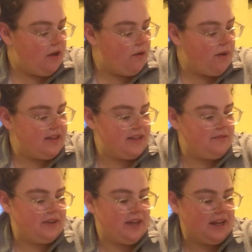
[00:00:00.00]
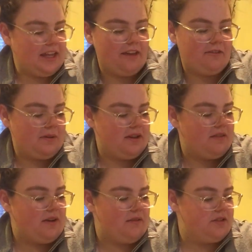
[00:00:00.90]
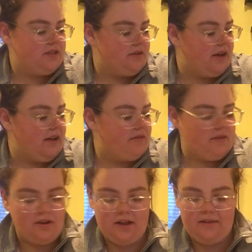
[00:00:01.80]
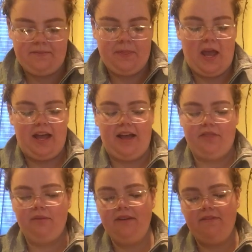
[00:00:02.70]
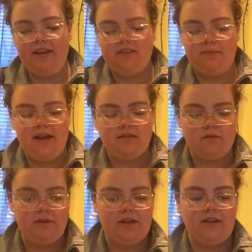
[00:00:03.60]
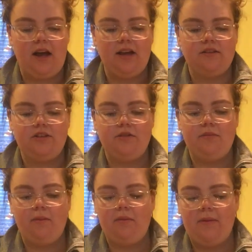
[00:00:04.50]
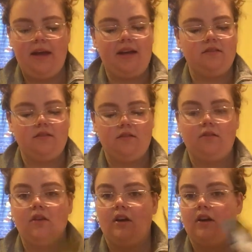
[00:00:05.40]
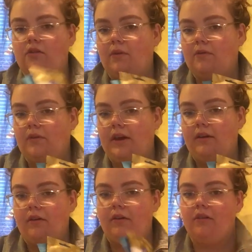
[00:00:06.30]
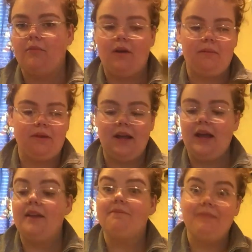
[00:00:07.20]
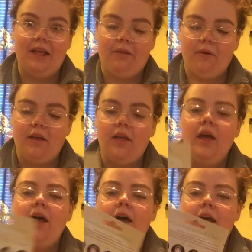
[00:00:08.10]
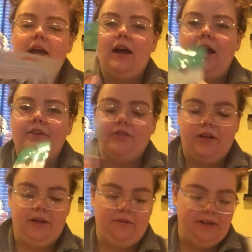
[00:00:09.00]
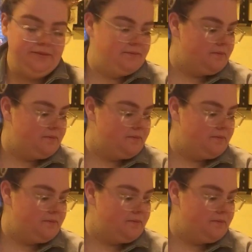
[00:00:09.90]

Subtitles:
Oh, I did forget a gift, but it's fine, we'll show it after. I got 3 face mask ones, oxygen bubble mask, 24 karat gold, probably not, lol, and a hydrating one.